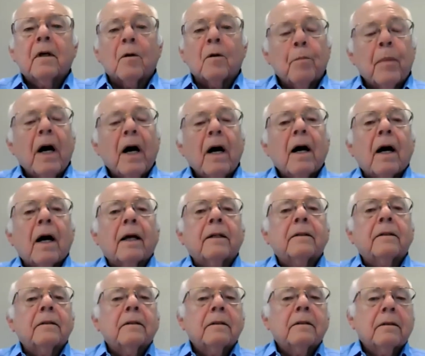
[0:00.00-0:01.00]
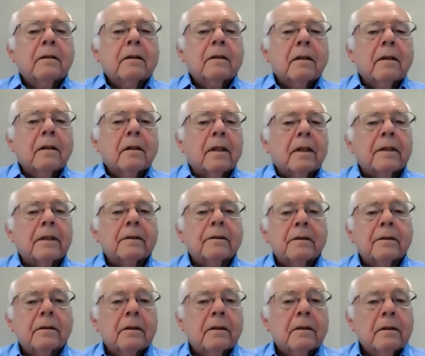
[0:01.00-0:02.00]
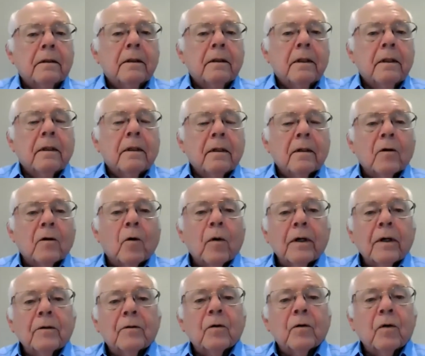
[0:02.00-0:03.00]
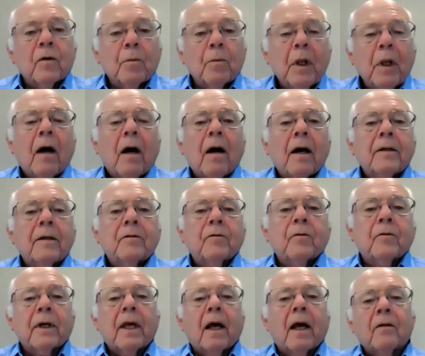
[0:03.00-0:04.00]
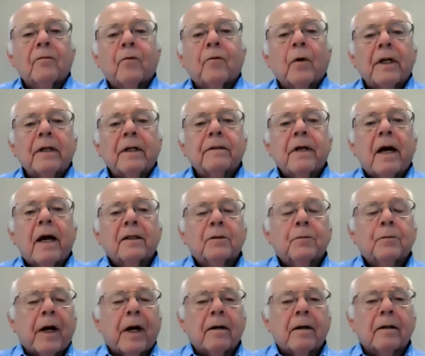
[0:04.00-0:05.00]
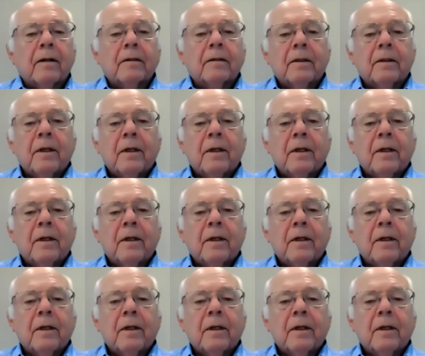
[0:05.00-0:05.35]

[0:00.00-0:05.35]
combined that is going to apply to a California taxpayer?